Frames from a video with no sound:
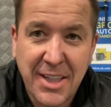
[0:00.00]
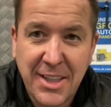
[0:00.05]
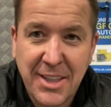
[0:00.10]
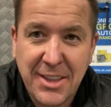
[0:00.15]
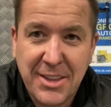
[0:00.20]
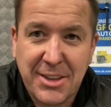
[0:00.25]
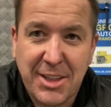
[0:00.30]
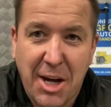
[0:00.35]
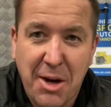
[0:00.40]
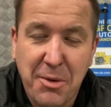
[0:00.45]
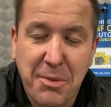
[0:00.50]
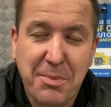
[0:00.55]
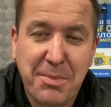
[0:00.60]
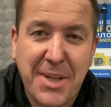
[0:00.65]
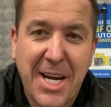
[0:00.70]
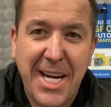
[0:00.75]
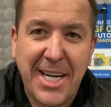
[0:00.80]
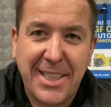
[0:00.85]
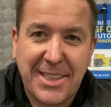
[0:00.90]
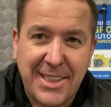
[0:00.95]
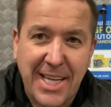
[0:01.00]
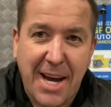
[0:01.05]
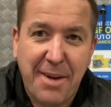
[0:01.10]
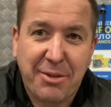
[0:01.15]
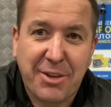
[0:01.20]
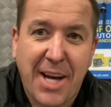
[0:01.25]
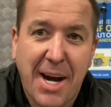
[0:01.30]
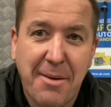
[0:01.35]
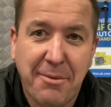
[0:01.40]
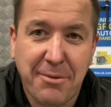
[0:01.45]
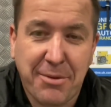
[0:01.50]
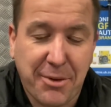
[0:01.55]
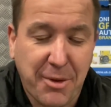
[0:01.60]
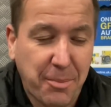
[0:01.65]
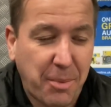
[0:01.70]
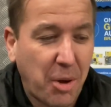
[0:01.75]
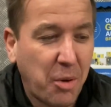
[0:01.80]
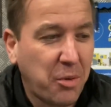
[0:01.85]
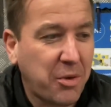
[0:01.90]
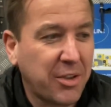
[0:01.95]
So get yourselves
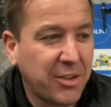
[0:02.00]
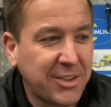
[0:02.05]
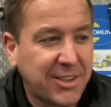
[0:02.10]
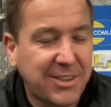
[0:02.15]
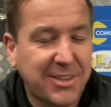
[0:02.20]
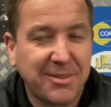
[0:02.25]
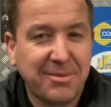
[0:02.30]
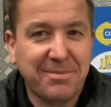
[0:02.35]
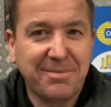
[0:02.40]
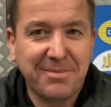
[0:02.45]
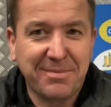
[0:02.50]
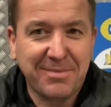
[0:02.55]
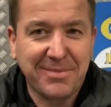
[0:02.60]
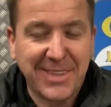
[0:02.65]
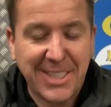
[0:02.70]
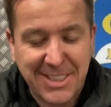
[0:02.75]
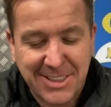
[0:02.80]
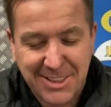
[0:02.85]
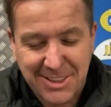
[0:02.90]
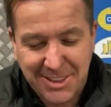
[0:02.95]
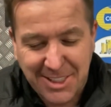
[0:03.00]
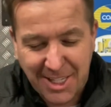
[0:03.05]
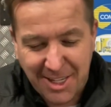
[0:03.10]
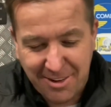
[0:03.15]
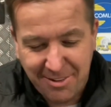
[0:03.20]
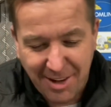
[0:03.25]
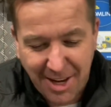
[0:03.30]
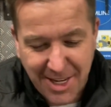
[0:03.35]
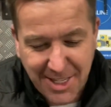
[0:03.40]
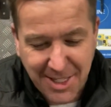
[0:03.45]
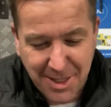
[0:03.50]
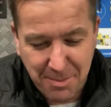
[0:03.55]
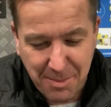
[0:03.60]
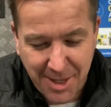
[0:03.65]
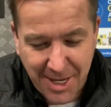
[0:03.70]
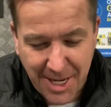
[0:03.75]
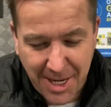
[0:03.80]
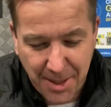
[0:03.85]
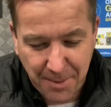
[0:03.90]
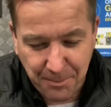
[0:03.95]
comfortable because this is going to take a
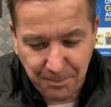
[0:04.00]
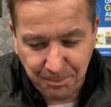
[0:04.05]
minute.